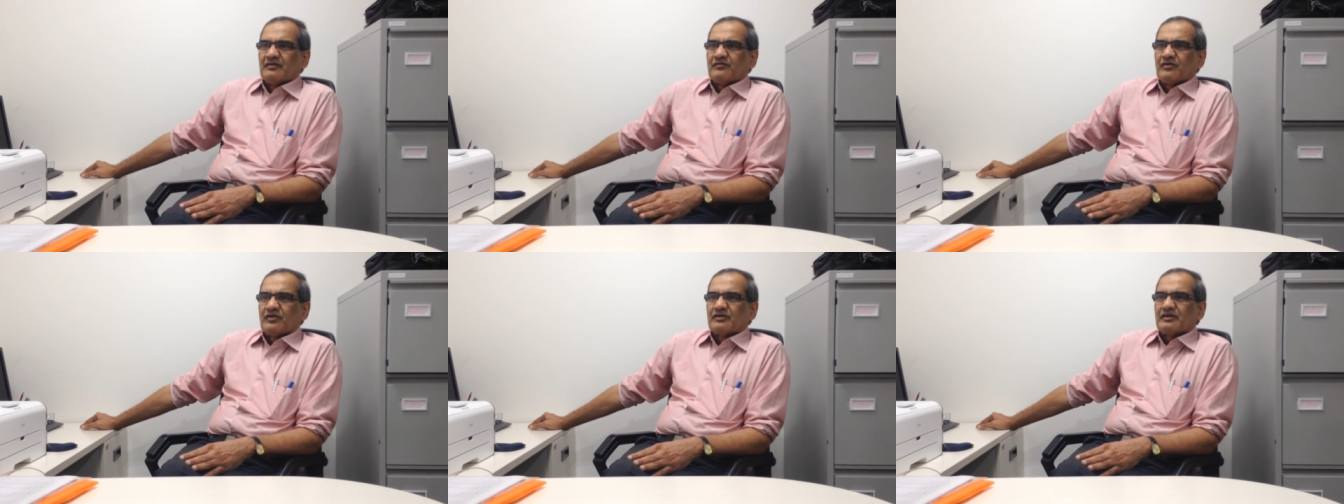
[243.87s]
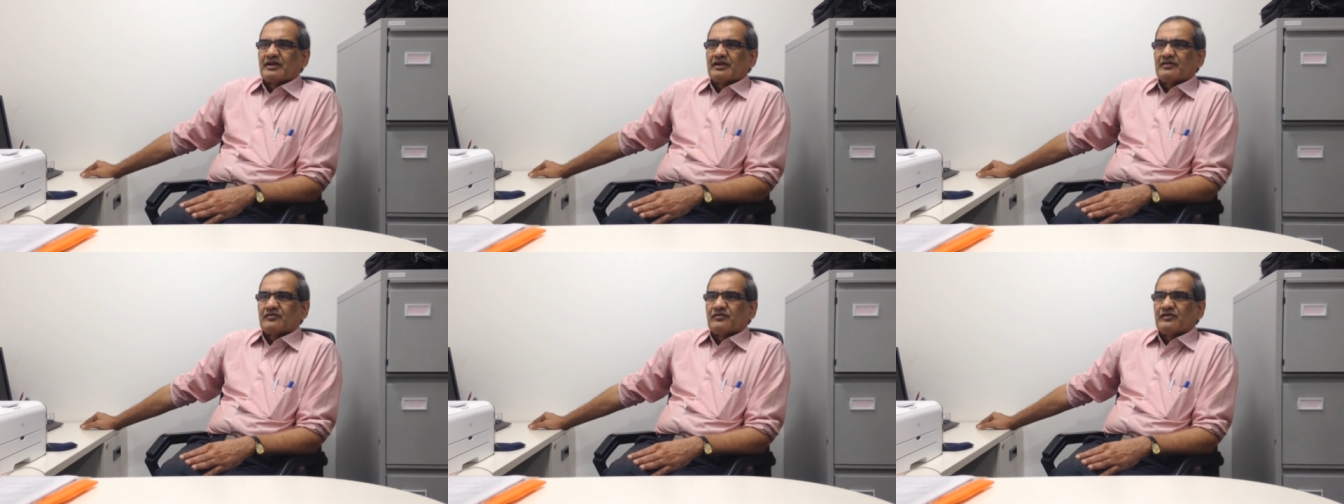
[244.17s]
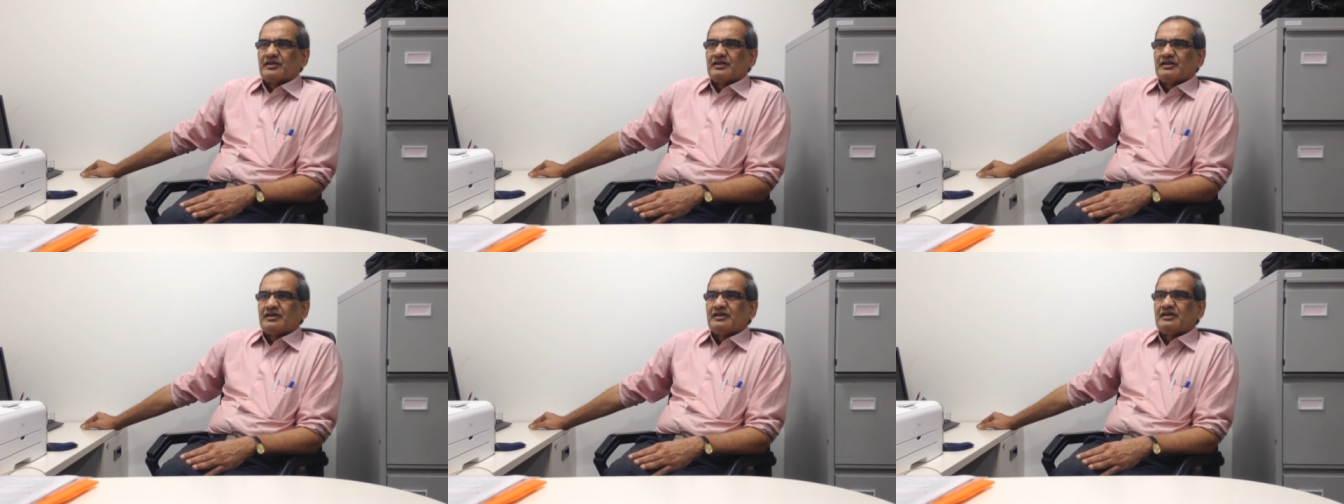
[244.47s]
For that
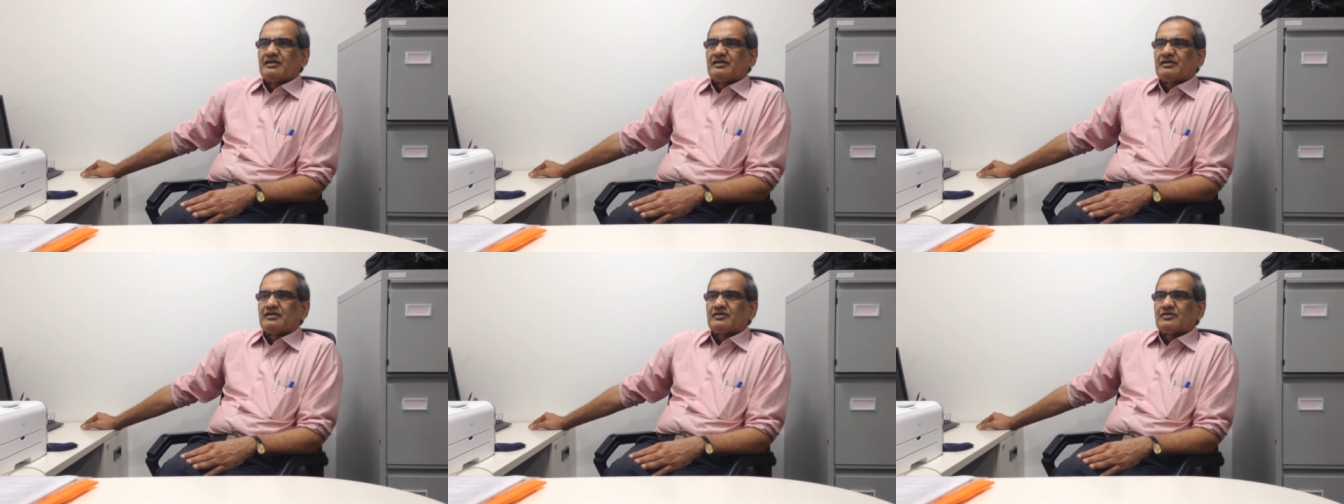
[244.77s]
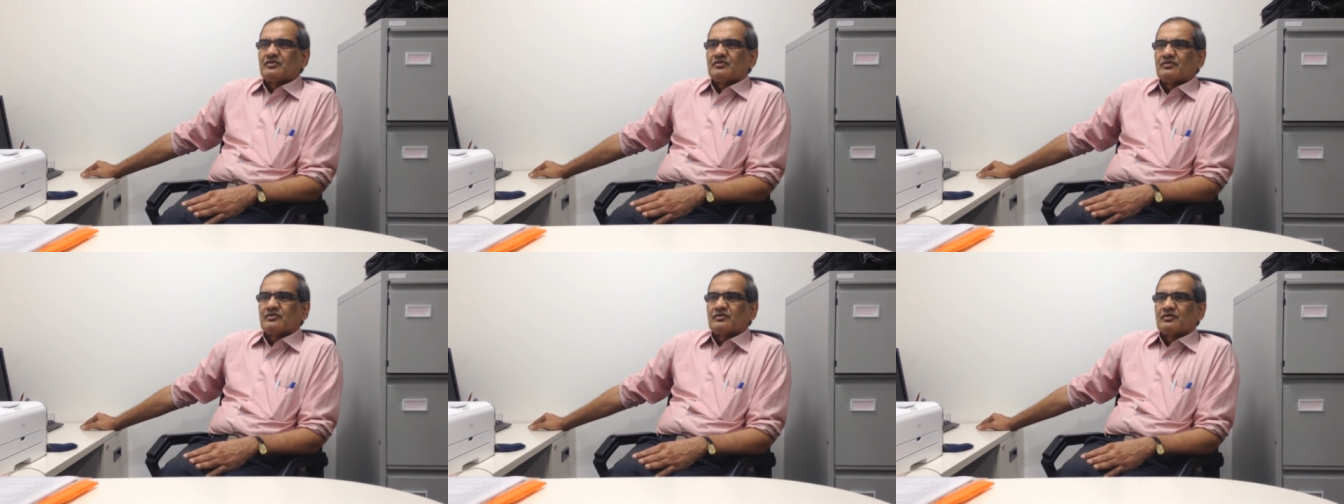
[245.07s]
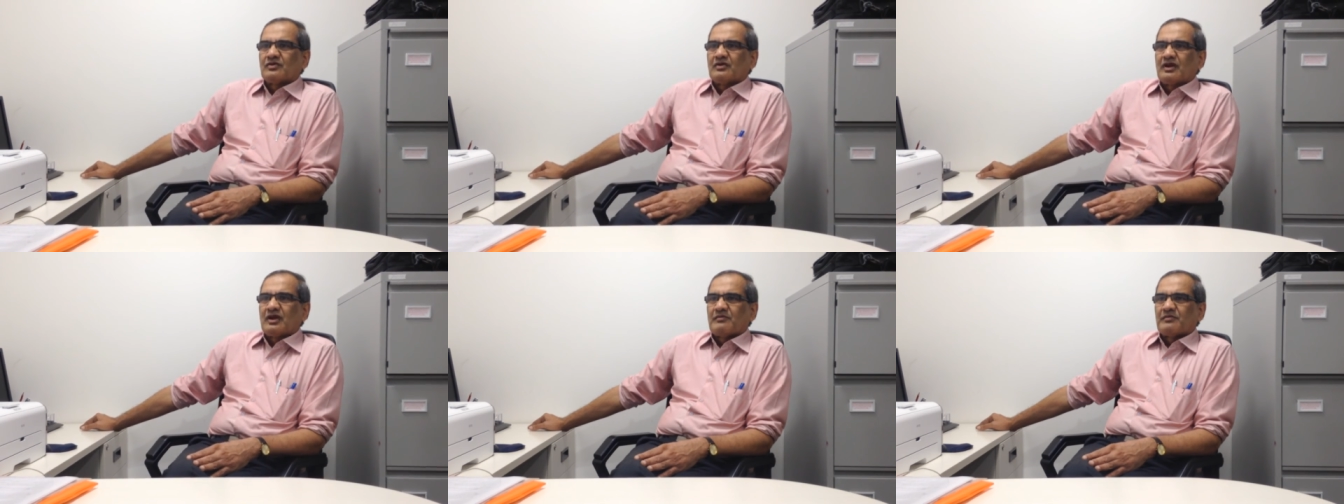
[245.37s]
we need to
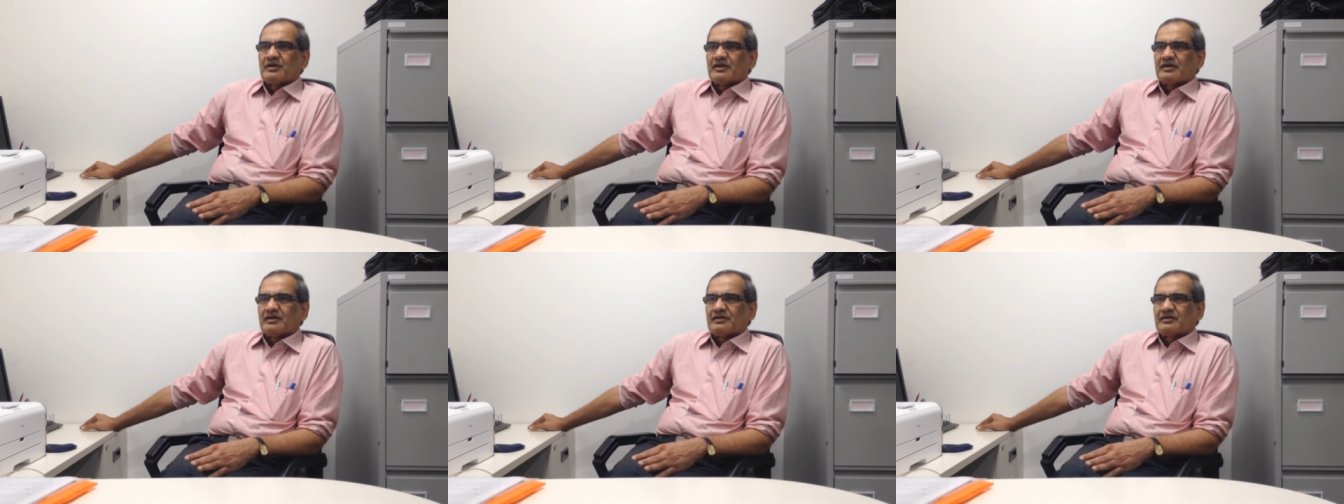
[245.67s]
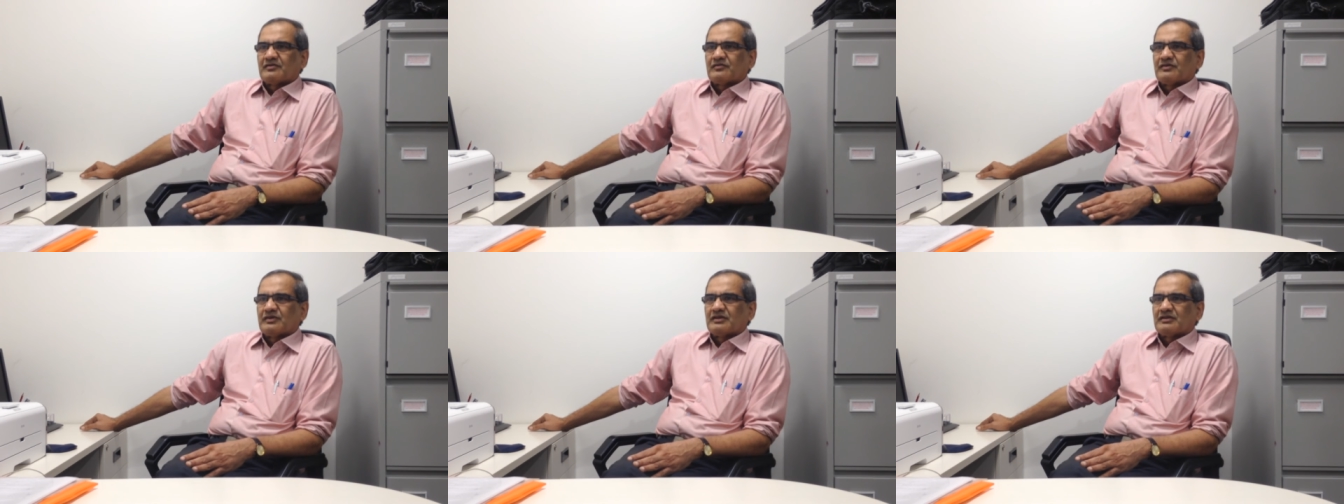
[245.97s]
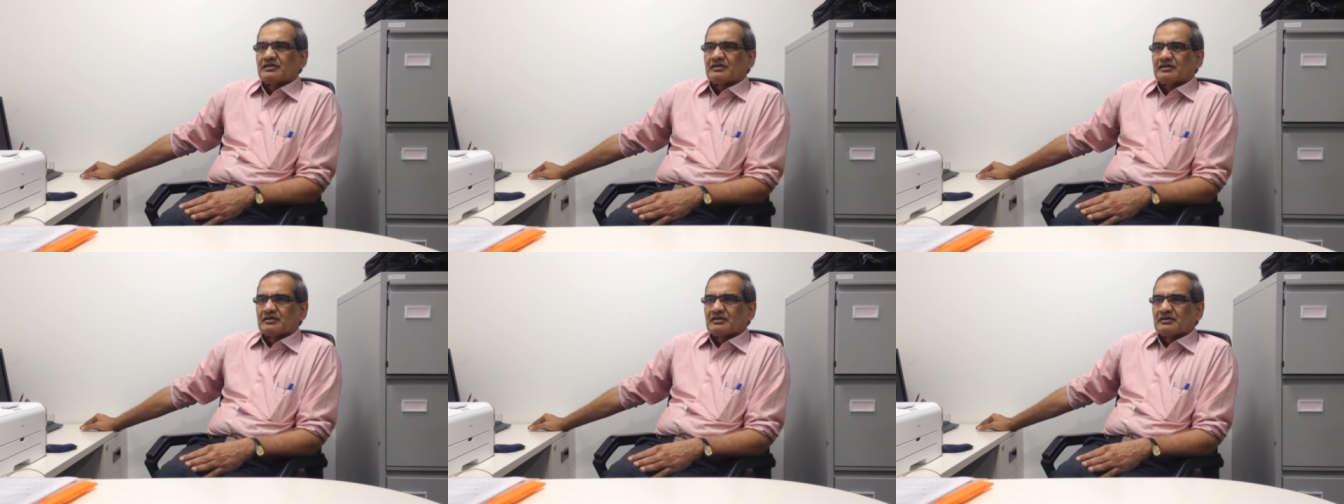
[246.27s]
collaborate
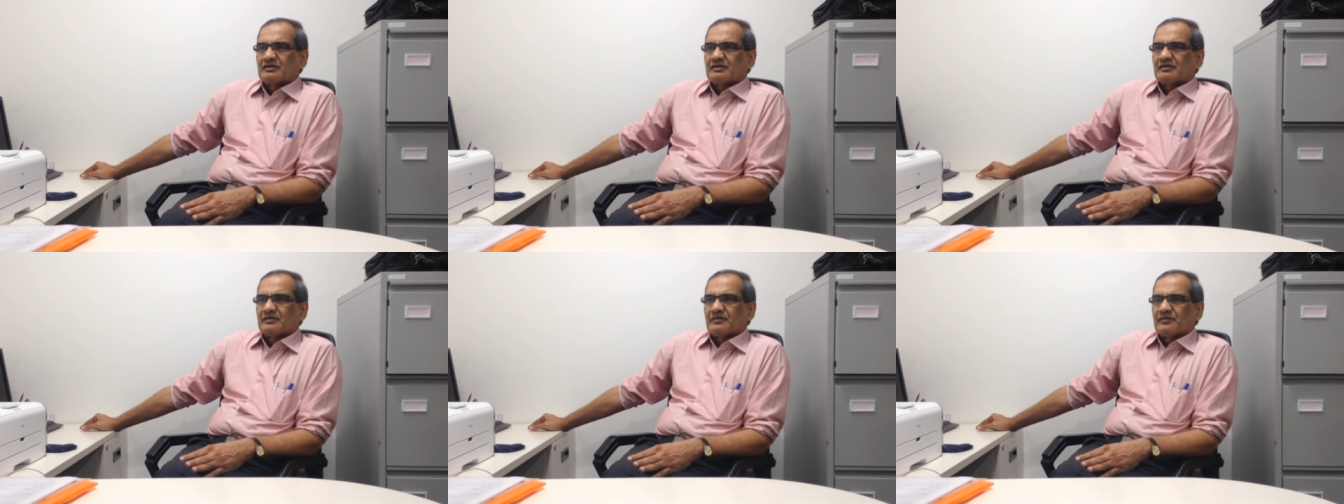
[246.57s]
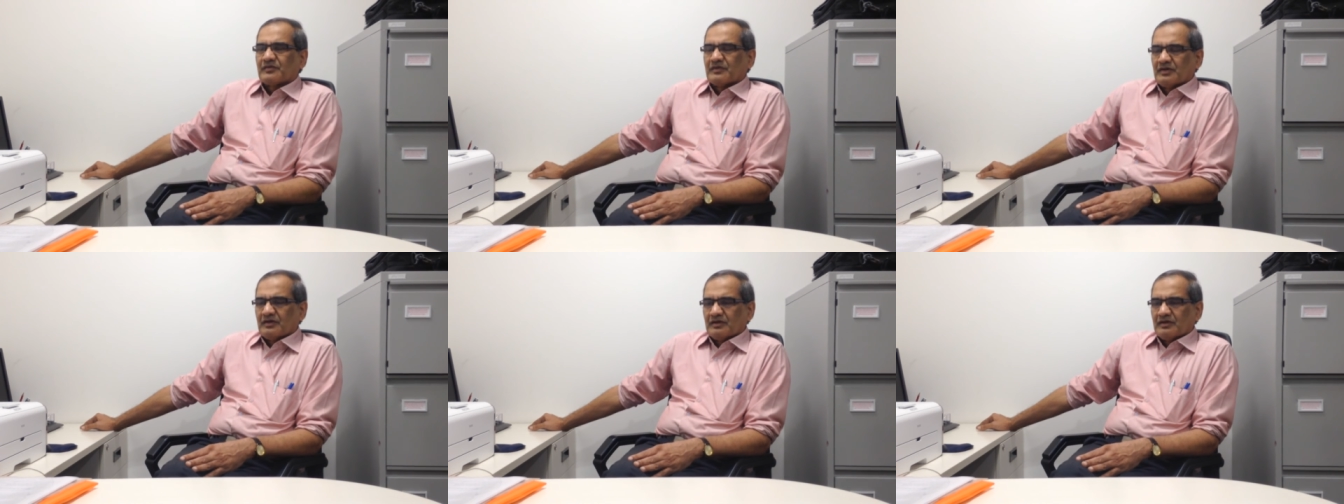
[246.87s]
with uh,